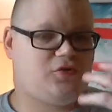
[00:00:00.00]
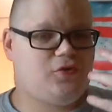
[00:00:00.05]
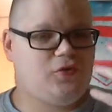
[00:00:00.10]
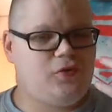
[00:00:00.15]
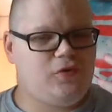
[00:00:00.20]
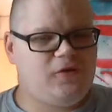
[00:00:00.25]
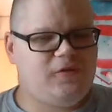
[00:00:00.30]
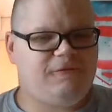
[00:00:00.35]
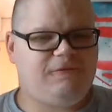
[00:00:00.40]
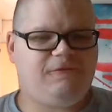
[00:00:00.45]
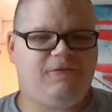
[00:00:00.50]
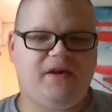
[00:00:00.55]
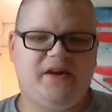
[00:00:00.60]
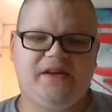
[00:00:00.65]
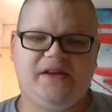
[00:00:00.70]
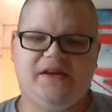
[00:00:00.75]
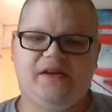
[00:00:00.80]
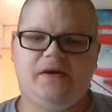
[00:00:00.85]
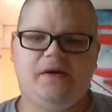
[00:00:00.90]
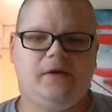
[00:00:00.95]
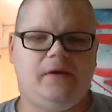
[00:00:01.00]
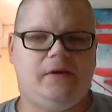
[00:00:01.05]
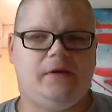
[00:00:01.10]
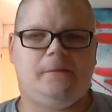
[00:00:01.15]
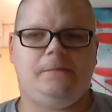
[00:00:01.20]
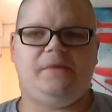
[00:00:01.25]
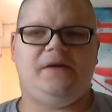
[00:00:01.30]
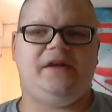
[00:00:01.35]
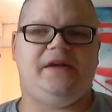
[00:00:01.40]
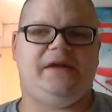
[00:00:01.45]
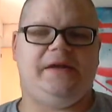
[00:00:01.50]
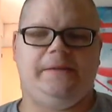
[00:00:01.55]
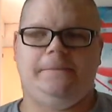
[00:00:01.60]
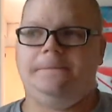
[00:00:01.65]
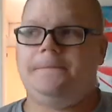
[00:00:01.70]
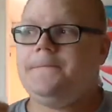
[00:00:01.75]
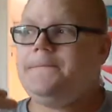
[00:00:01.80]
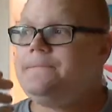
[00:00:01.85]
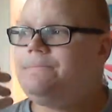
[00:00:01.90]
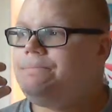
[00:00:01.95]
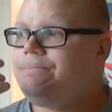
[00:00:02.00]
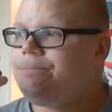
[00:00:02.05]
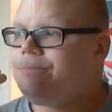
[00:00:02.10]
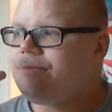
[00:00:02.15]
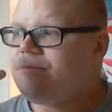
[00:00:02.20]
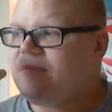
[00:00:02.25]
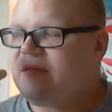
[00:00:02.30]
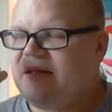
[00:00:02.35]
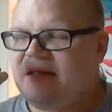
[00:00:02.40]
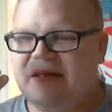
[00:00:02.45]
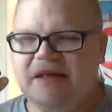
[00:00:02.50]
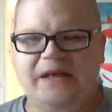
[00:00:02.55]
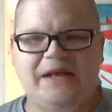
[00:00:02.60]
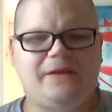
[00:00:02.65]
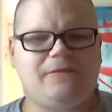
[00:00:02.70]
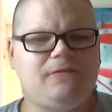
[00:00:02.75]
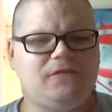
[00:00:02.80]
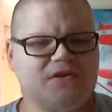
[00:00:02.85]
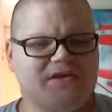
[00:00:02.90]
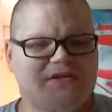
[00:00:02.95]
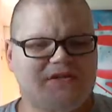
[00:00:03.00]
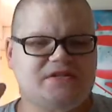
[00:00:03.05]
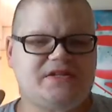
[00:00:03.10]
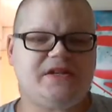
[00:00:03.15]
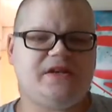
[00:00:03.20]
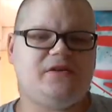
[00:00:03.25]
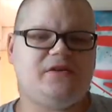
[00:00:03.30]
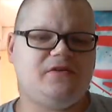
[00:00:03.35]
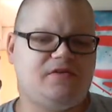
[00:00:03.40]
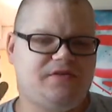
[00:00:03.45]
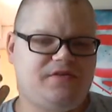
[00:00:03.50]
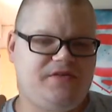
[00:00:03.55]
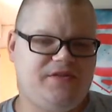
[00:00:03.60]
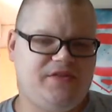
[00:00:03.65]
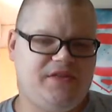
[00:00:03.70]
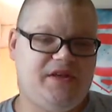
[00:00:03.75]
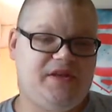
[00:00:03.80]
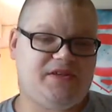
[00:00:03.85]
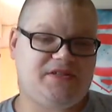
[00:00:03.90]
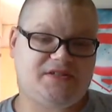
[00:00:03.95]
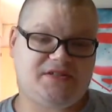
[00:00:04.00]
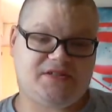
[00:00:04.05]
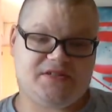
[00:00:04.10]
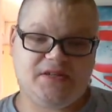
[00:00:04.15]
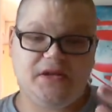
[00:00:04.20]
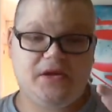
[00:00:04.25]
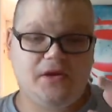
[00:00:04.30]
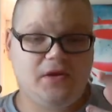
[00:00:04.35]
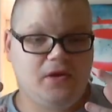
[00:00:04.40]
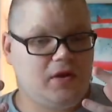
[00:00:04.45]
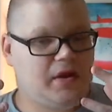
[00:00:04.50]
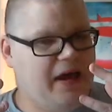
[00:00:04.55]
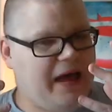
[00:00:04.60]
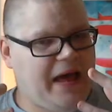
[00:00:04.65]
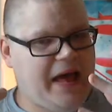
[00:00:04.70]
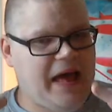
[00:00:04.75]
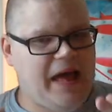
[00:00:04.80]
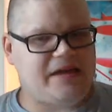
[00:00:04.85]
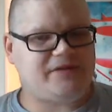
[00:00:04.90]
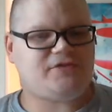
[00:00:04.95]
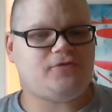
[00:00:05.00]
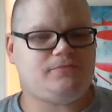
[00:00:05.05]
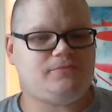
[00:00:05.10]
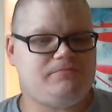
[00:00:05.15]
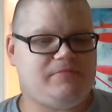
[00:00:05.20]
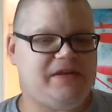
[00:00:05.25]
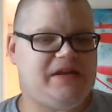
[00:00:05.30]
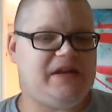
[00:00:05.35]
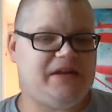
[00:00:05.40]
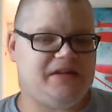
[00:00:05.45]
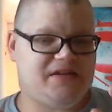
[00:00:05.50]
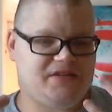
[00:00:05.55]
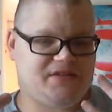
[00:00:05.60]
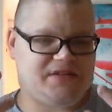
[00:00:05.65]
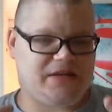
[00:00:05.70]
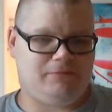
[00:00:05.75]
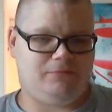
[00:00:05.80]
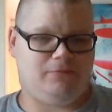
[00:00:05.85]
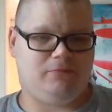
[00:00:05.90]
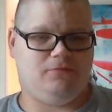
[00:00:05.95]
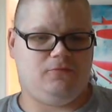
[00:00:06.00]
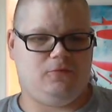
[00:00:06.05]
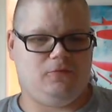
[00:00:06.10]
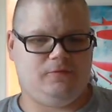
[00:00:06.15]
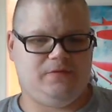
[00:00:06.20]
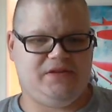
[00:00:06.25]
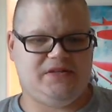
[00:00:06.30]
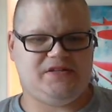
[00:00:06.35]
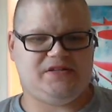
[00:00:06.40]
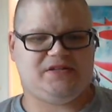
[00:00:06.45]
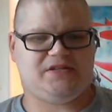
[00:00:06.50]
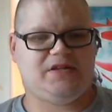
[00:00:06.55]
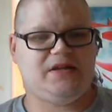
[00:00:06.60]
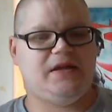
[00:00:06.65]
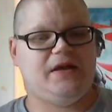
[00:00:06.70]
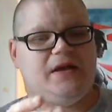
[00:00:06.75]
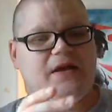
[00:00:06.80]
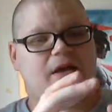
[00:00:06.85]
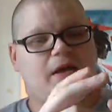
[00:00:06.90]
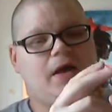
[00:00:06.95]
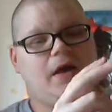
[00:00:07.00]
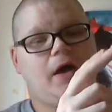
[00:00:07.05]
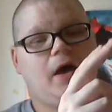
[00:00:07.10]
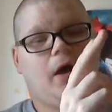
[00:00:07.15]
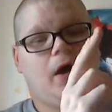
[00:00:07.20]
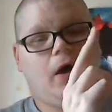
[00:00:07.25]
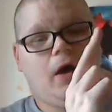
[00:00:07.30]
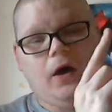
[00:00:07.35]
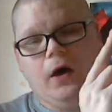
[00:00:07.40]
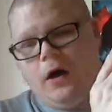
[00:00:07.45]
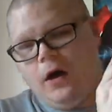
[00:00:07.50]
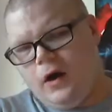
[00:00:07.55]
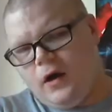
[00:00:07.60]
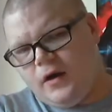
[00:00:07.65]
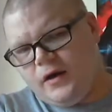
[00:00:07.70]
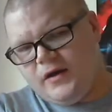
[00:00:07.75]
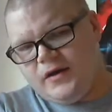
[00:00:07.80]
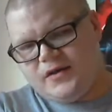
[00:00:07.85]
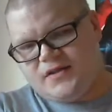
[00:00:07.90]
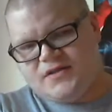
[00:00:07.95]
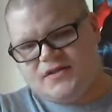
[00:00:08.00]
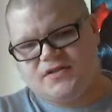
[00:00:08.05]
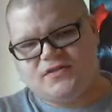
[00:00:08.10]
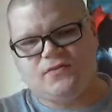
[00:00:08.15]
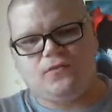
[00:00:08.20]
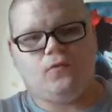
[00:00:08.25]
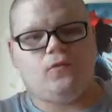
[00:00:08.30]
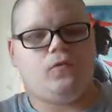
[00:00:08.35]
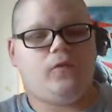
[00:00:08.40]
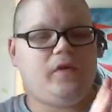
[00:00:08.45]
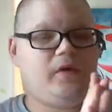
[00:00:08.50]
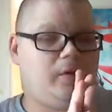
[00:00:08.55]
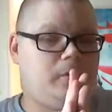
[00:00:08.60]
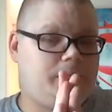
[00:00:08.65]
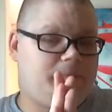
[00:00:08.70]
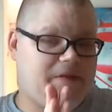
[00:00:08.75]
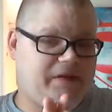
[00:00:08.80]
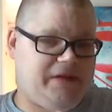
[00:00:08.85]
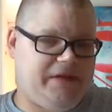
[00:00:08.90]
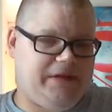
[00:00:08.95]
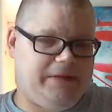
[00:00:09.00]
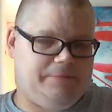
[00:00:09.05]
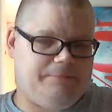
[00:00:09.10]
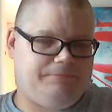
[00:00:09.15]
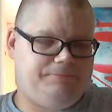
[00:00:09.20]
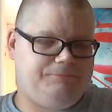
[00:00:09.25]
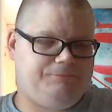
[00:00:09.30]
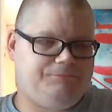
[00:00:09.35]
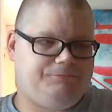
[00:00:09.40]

good funny comedy. Every single things had to be in summer movies. August will be